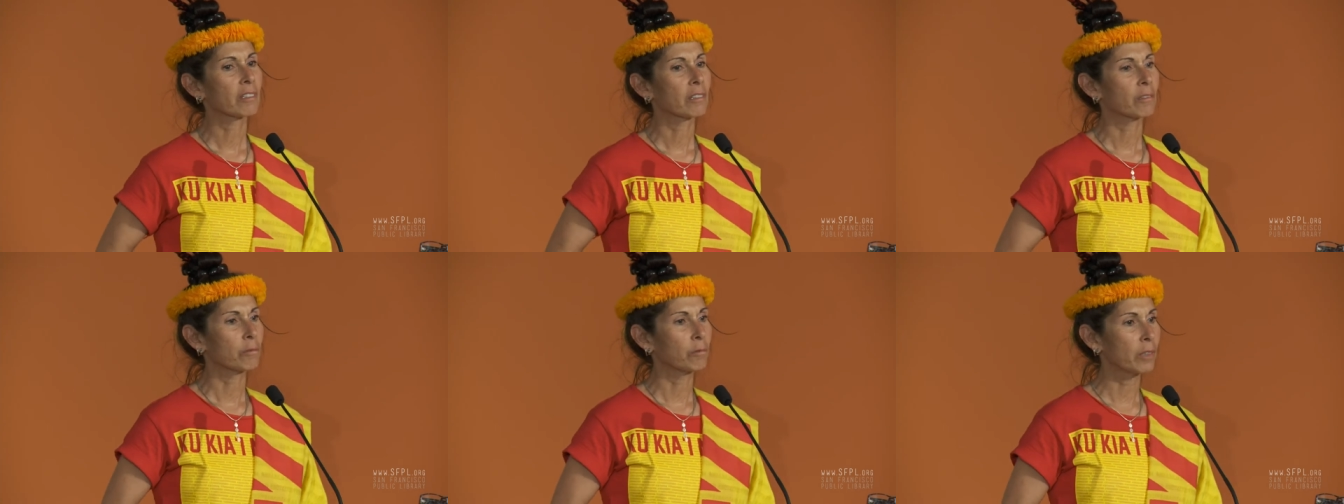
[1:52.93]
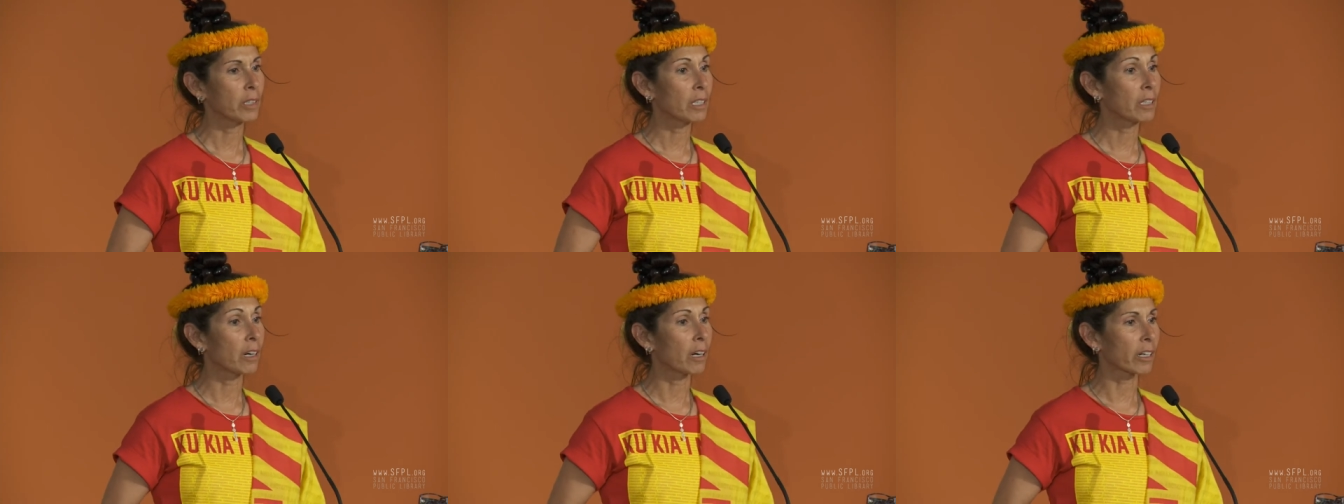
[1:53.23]

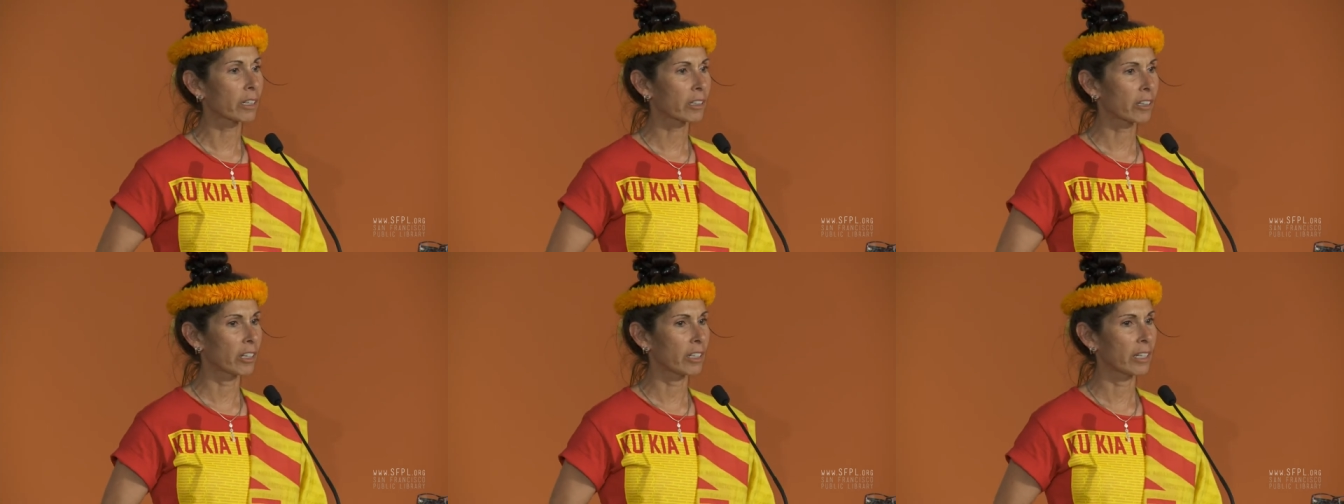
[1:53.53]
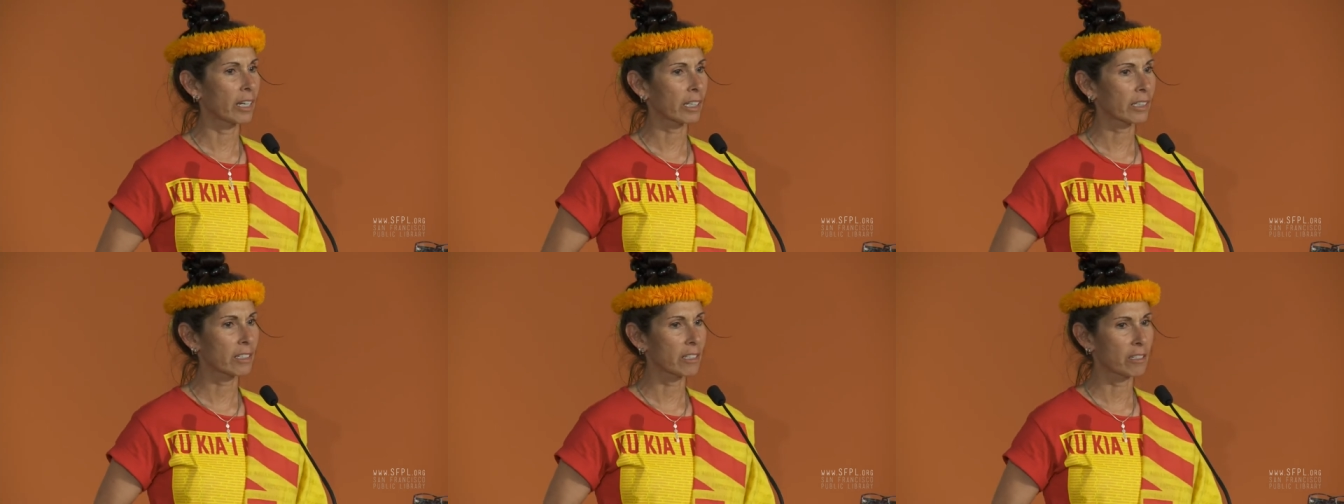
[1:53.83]
we are
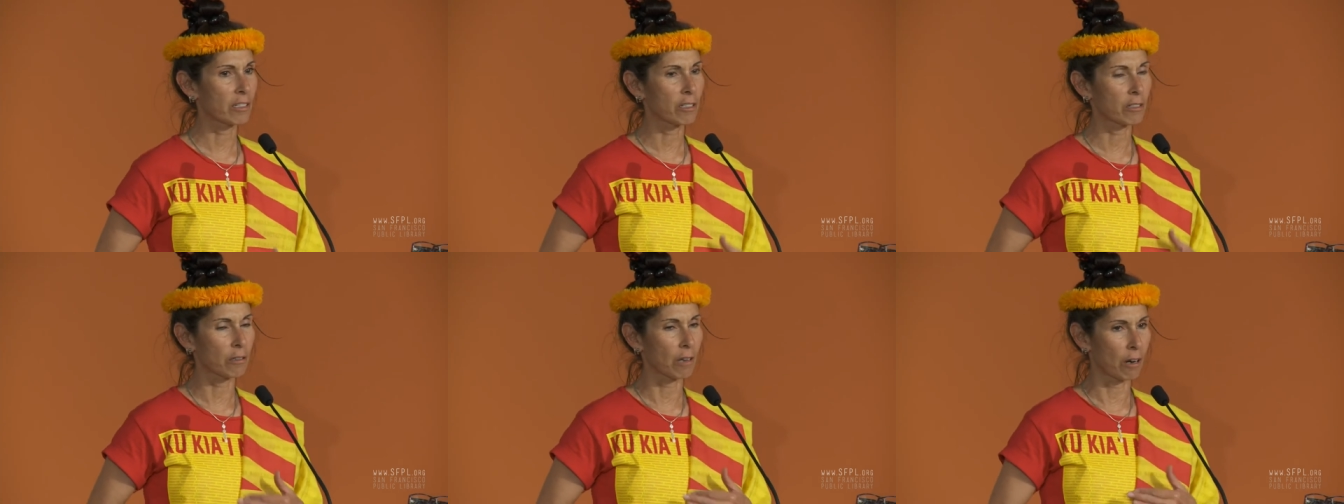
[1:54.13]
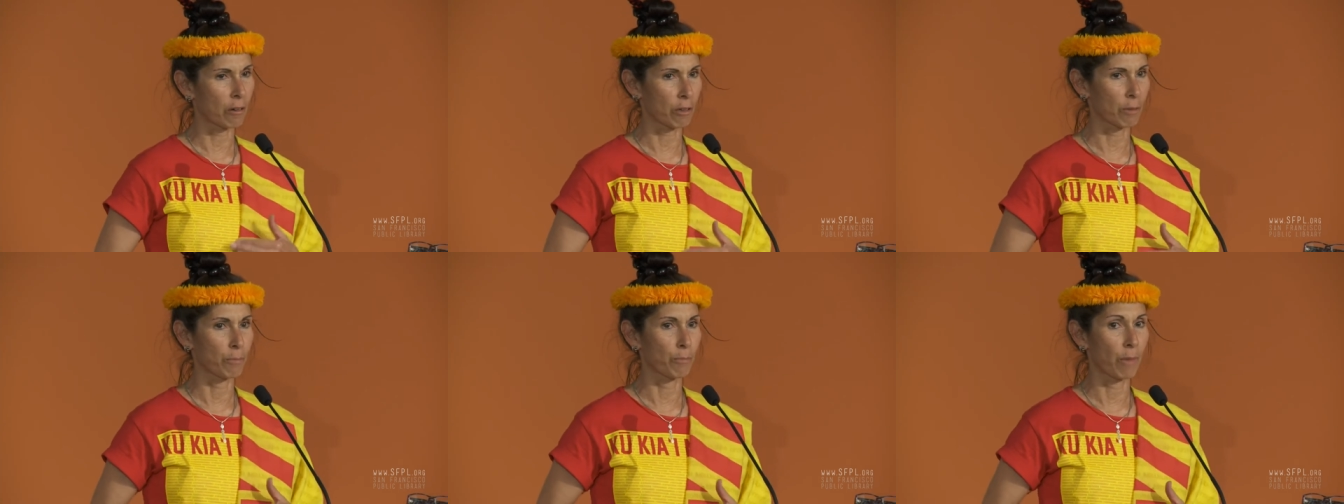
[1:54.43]
connected to
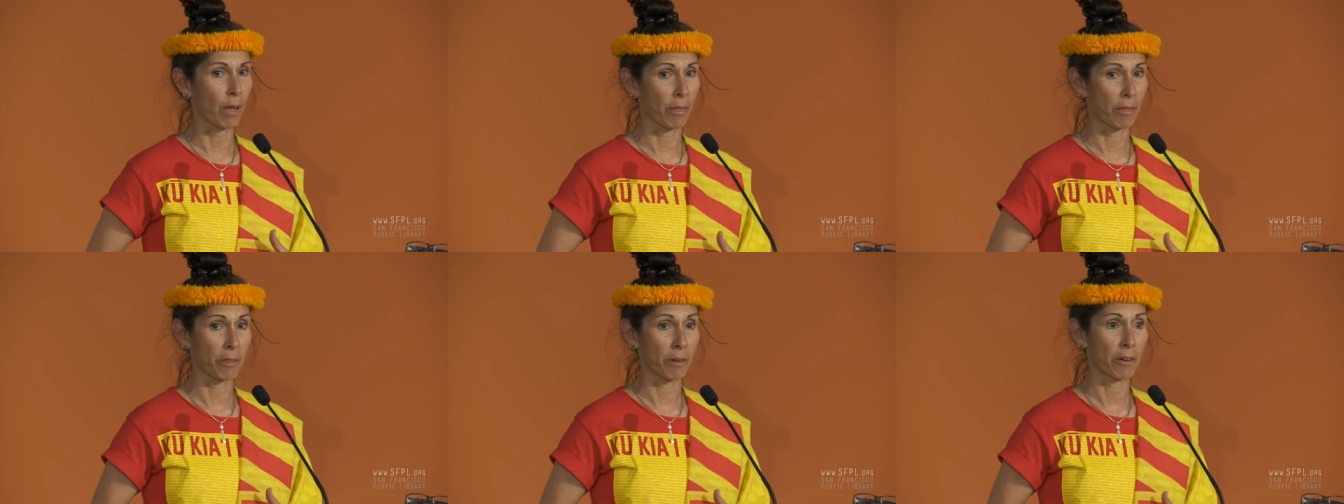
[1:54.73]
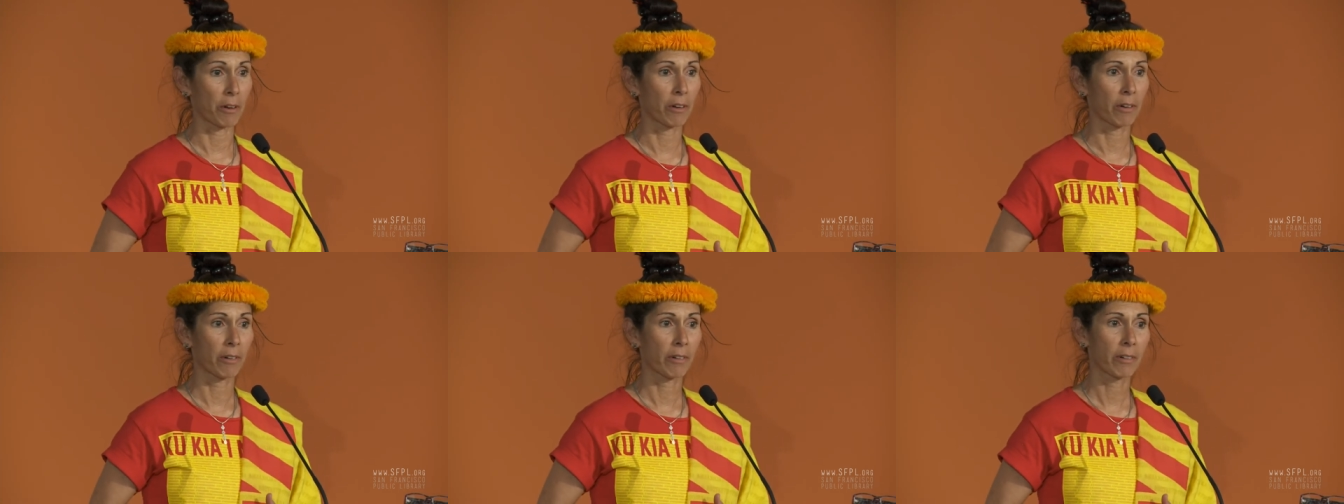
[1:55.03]
our
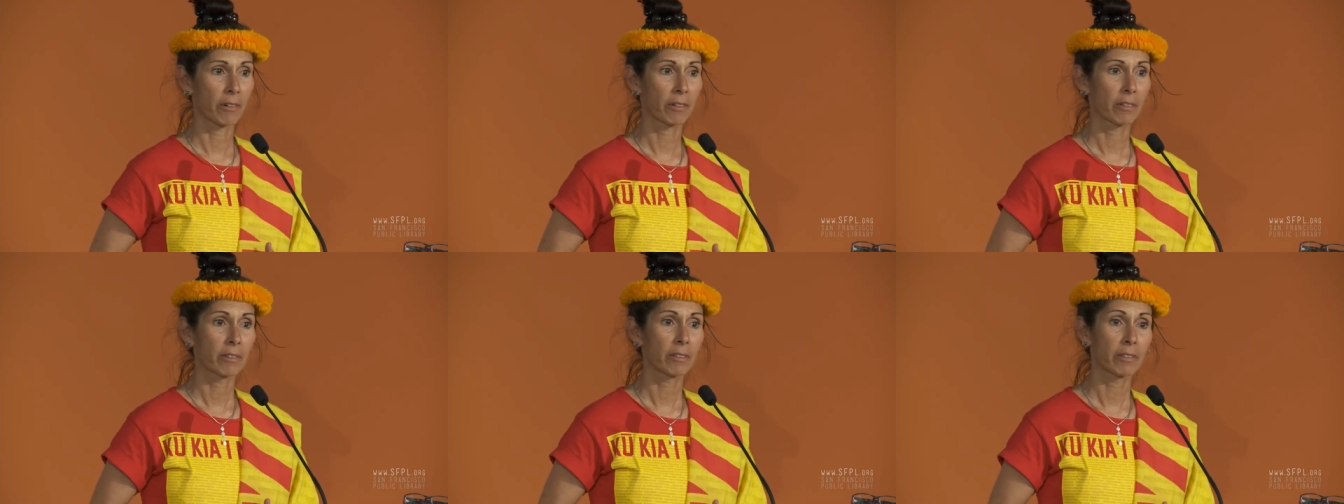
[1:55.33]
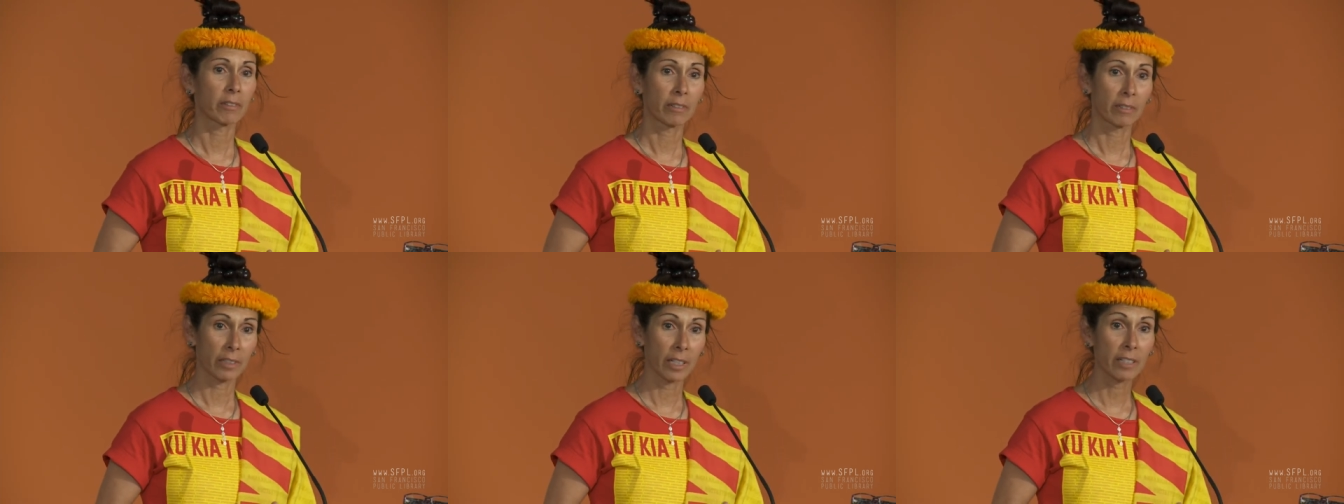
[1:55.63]
mother.
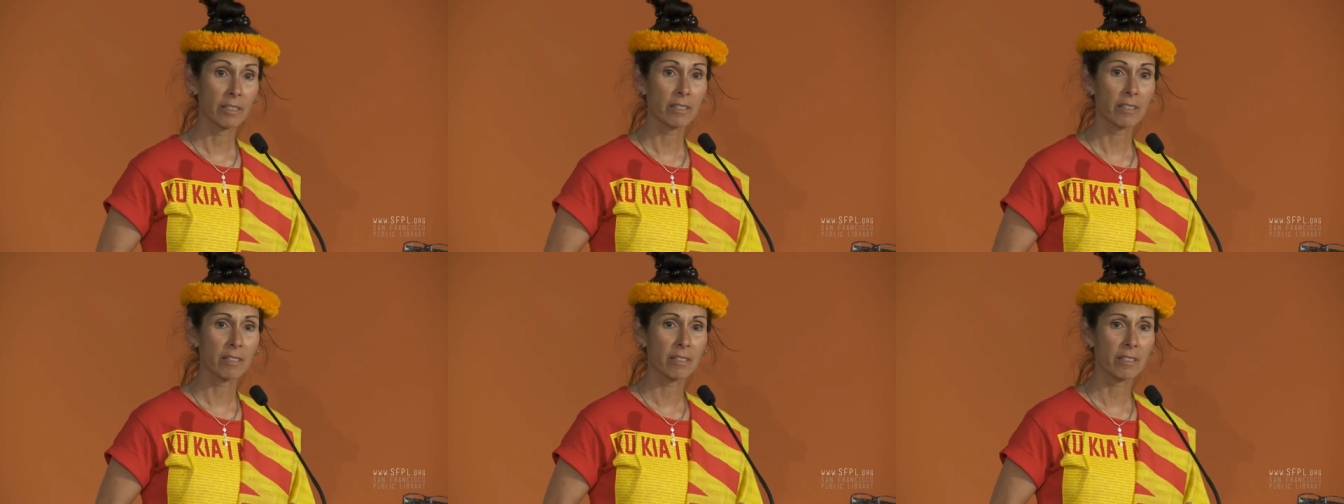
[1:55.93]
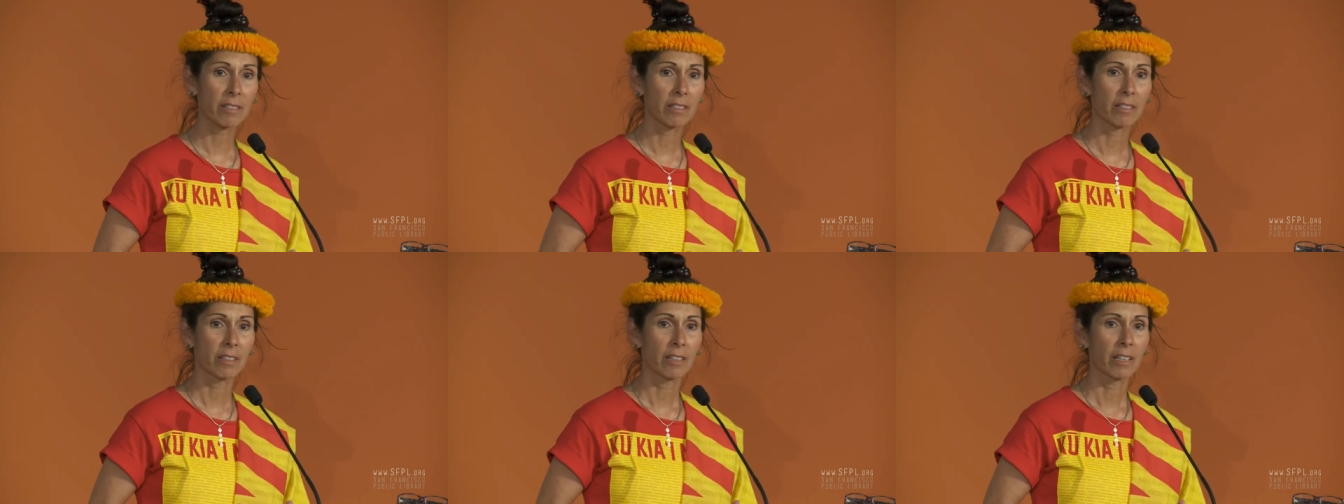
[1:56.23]
Yes?